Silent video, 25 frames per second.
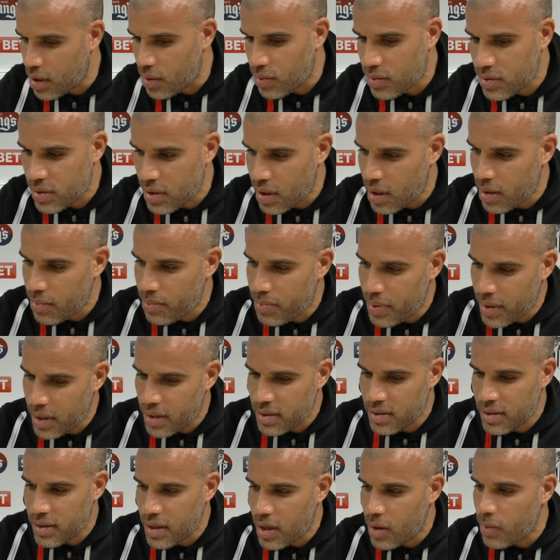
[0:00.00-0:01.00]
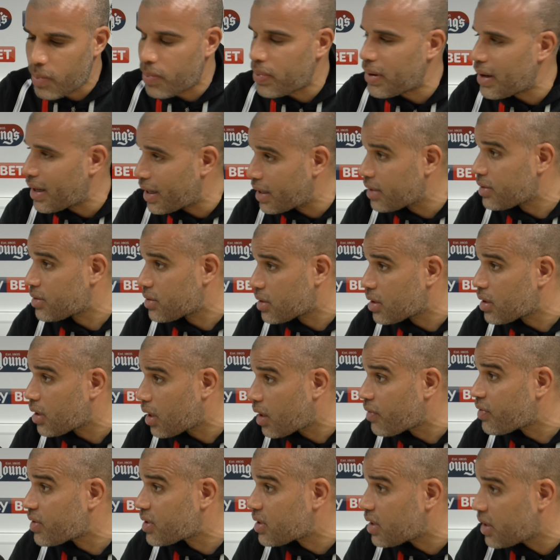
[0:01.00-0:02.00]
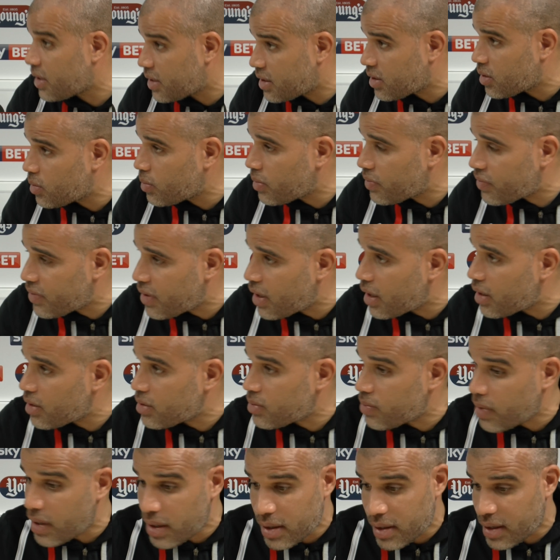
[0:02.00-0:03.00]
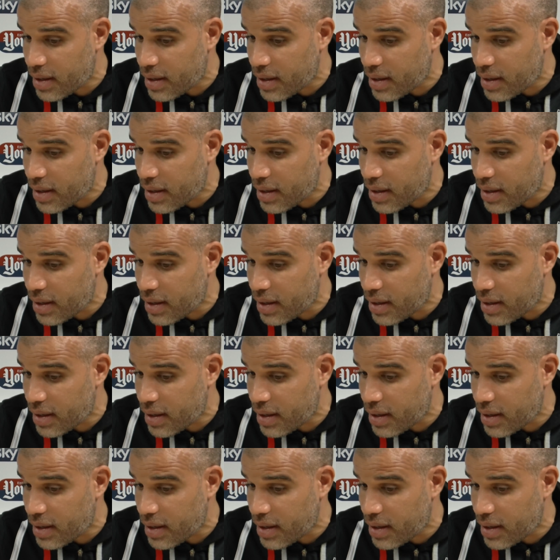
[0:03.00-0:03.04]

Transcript: certain personnel play to obviously deal with that as well.